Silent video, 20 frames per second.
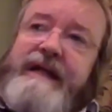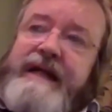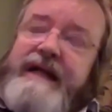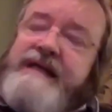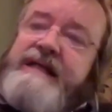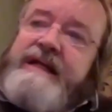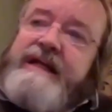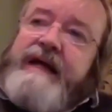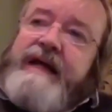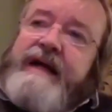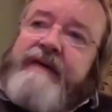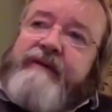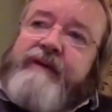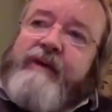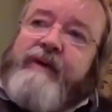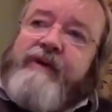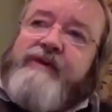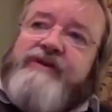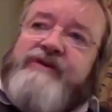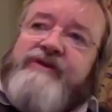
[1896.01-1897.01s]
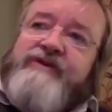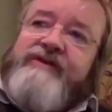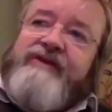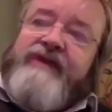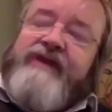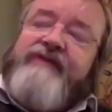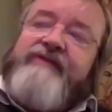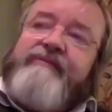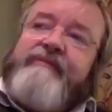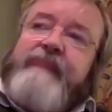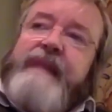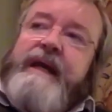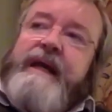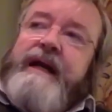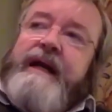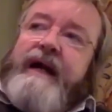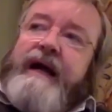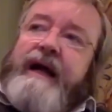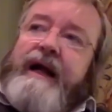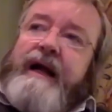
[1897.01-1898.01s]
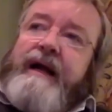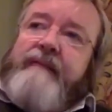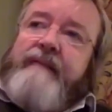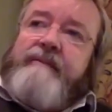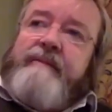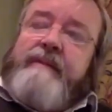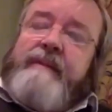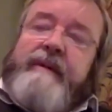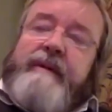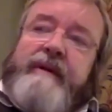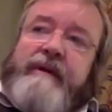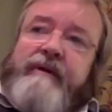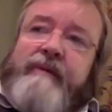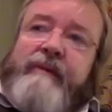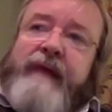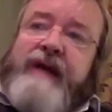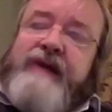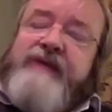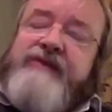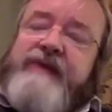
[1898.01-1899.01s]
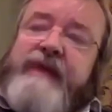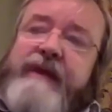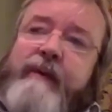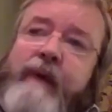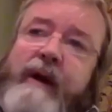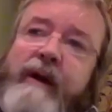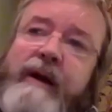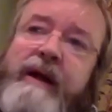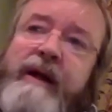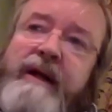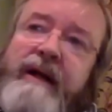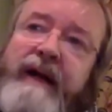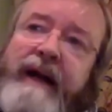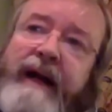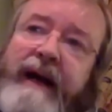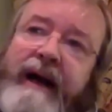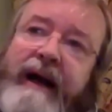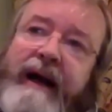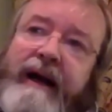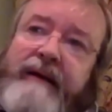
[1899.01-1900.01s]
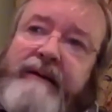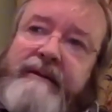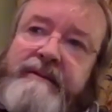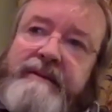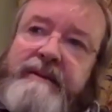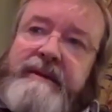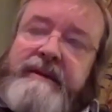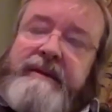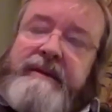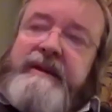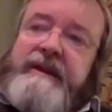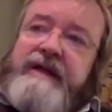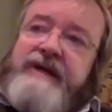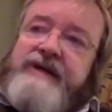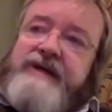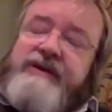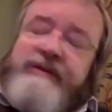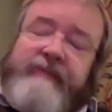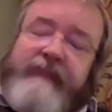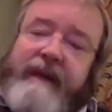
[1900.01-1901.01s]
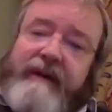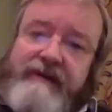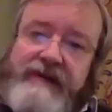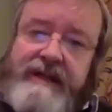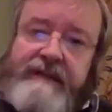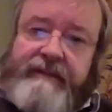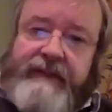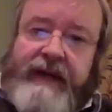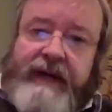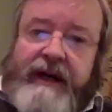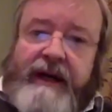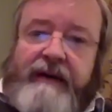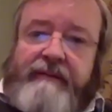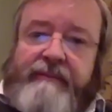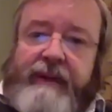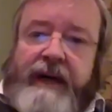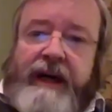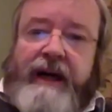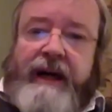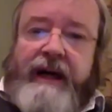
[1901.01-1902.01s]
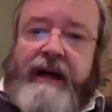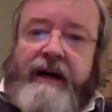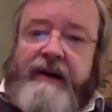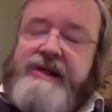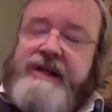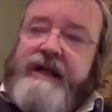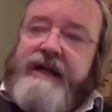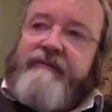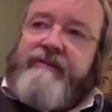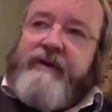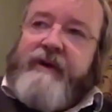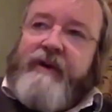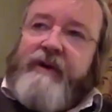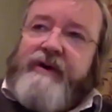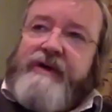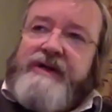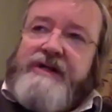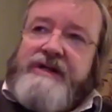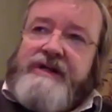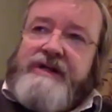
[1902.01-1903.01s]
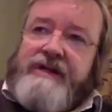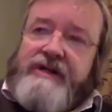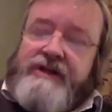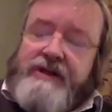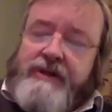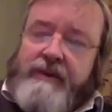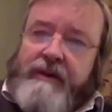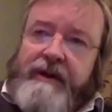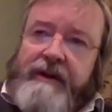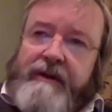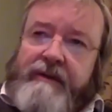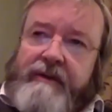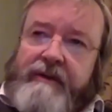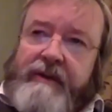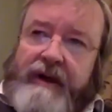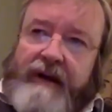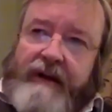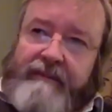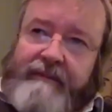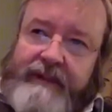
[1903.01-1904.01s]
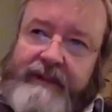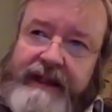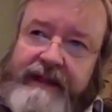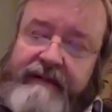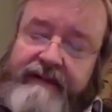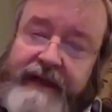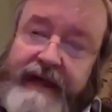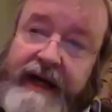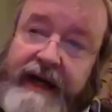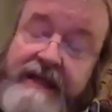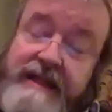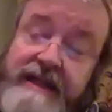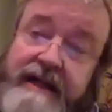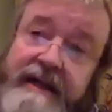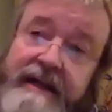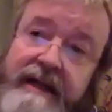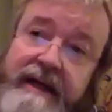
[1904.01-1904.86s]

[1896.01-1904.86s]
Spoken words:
Does it have consciousness? You might say, well, does the mountain behind my house have consciousness? Surely you can't believe that.